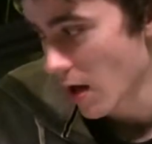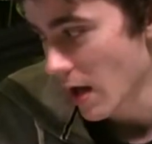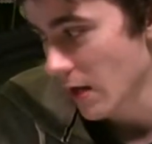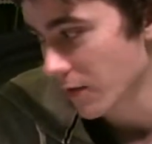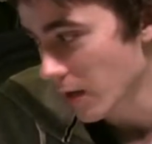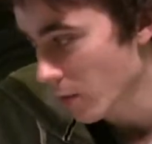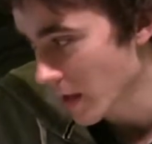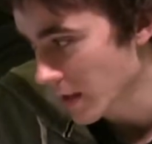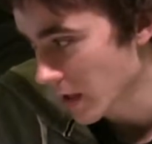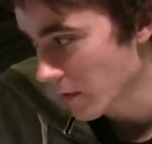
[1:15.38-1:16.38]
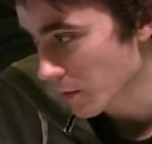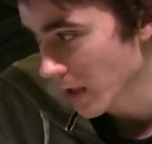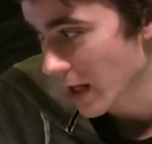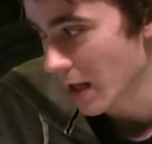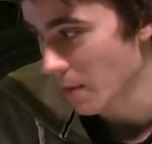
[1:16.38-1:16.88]
If Necromancy leaves
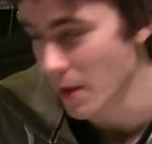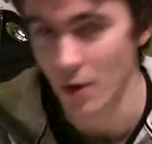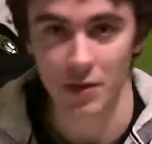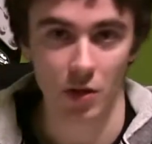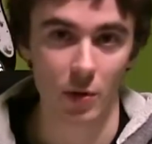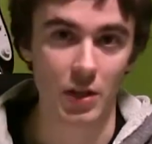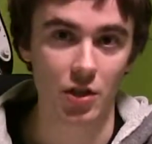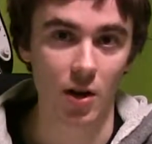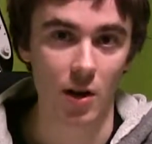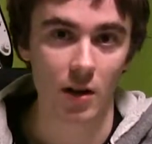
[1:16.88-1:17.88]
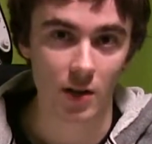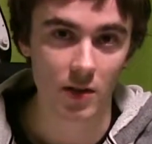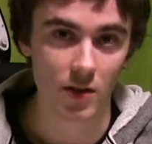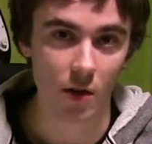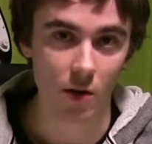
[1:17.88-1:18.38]
play, bury the creature.
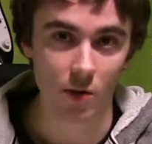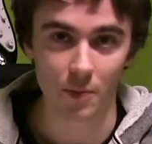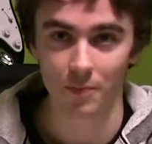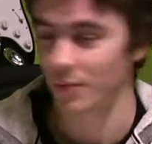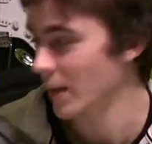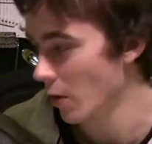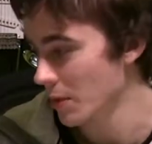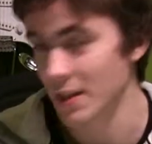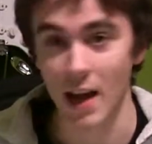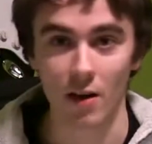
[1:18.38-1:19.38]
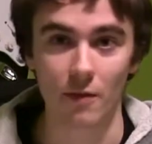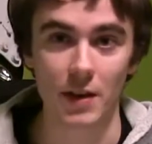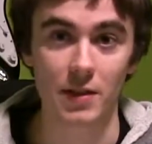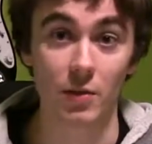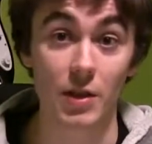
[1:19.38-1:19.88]
So that would be
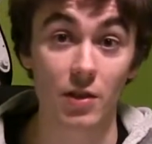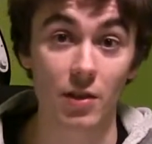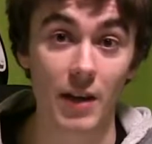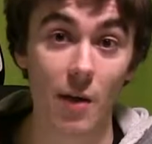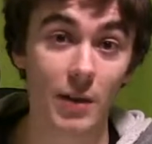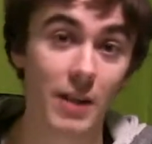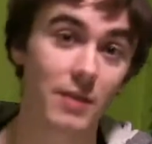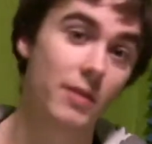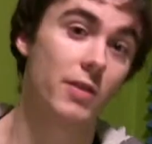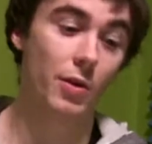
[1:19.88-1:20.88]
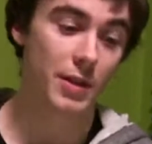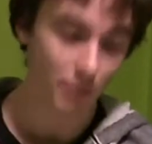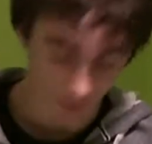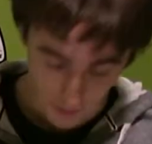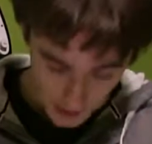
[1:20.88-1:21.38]
sacrifice the creature nowadays. So to
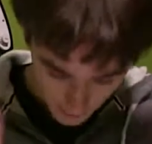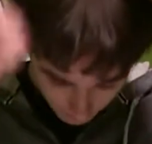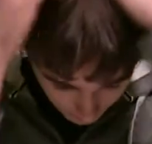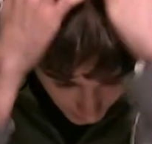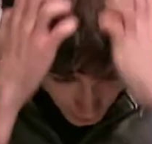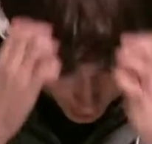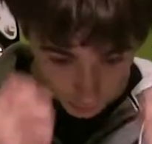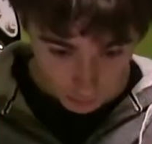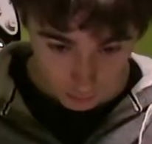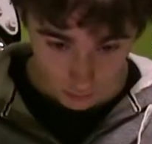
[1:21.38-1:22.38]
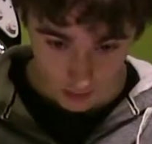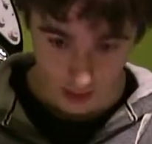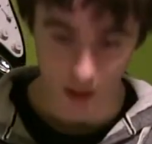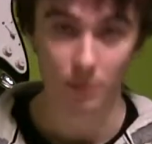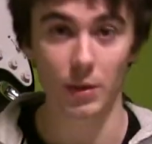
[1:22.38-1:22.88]
simplify, you
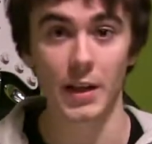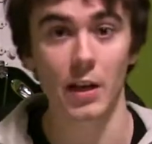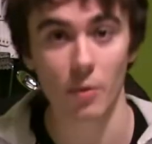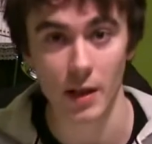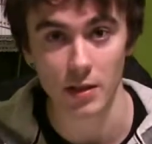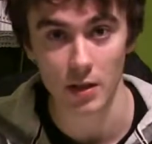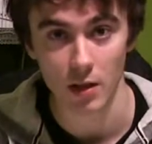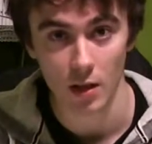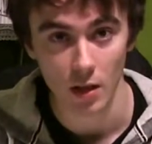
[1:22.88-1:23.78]
play Necromancy,